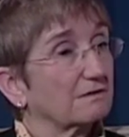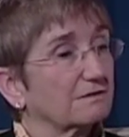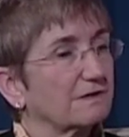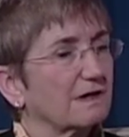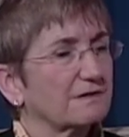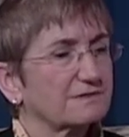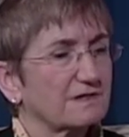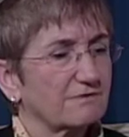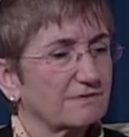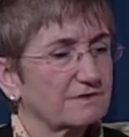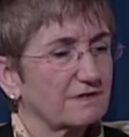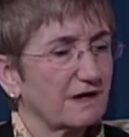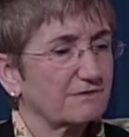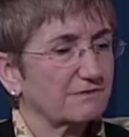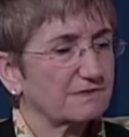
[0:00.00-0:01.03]
Yes, I
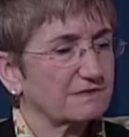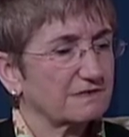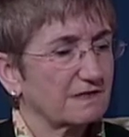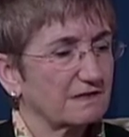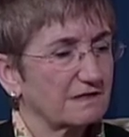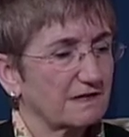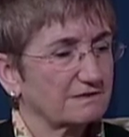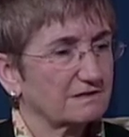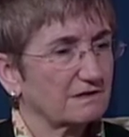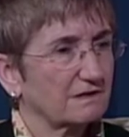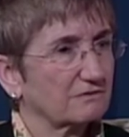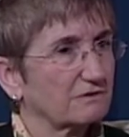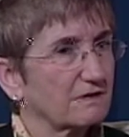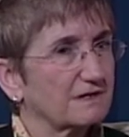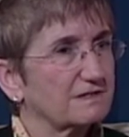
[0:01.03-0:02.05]
would say that's a
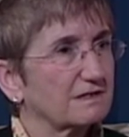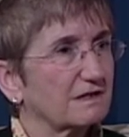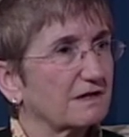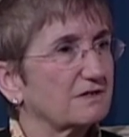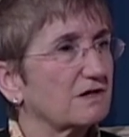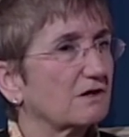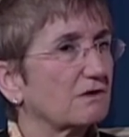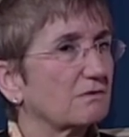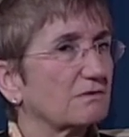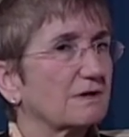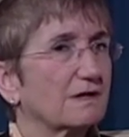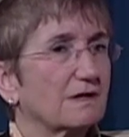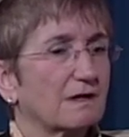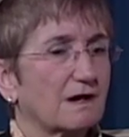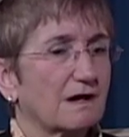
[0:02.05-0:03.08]
good idea. I know
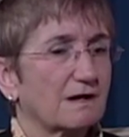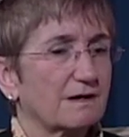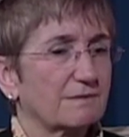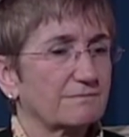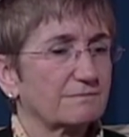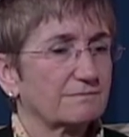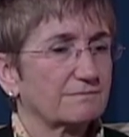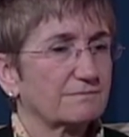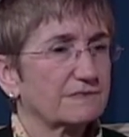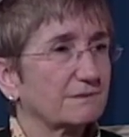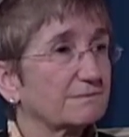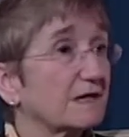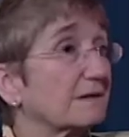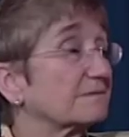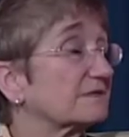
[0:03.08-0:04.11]

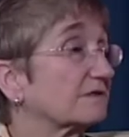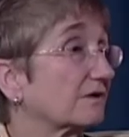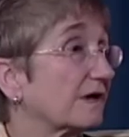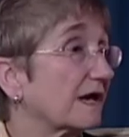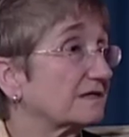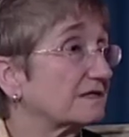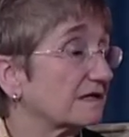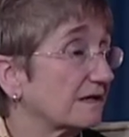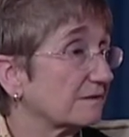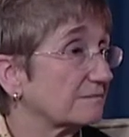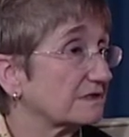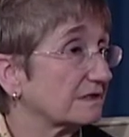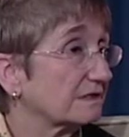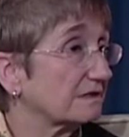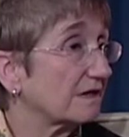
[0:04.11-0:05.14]
sometimes there are
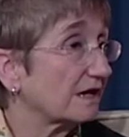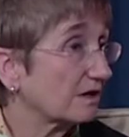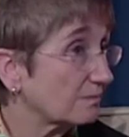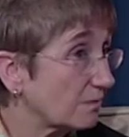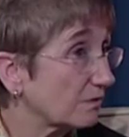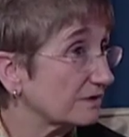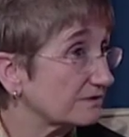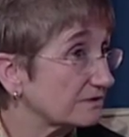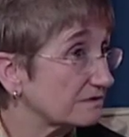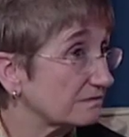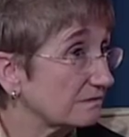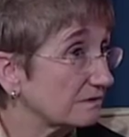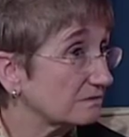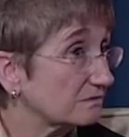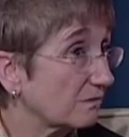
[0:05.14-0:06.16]
ATMs in airports
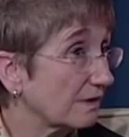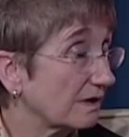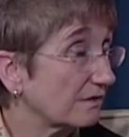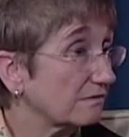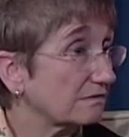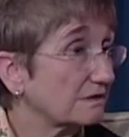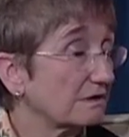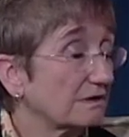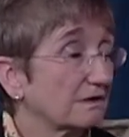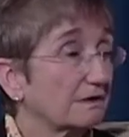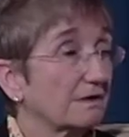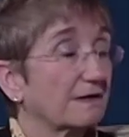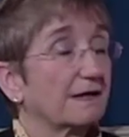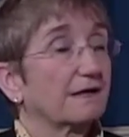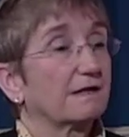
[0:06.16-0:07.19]
as well,
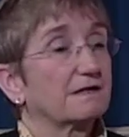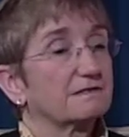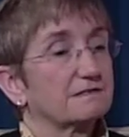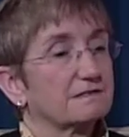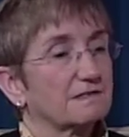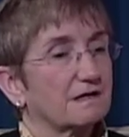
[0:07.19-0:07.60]
And